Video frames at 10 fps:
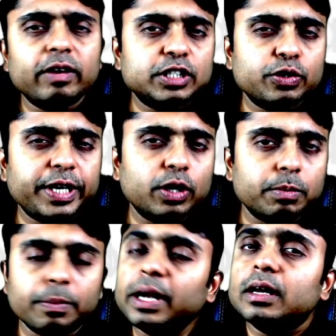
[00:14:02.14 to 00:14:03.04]
which you need to
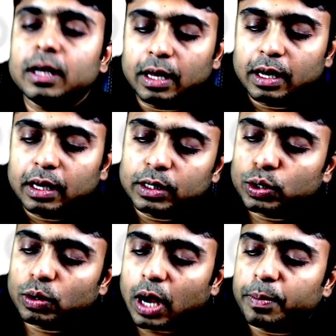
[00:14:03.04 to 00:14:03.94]
remember. So
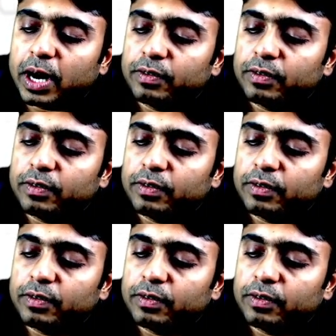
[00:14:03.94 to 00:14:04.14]
apart